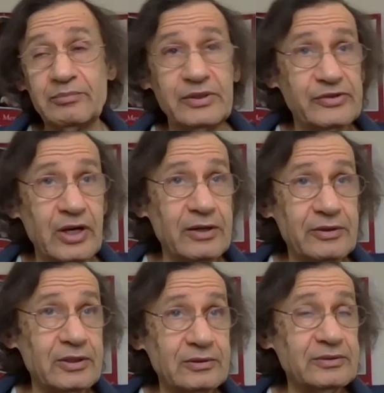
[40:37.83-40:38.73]

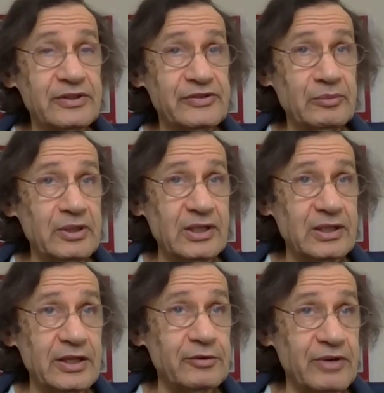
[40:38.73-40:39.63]
Pizarro is
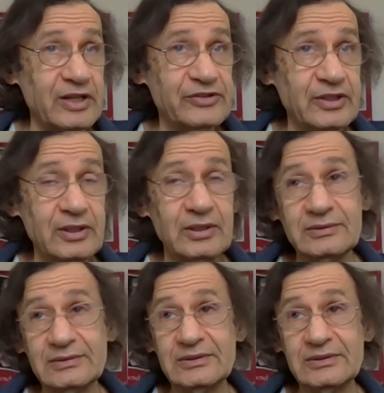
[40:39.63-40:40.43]
immediately arrested,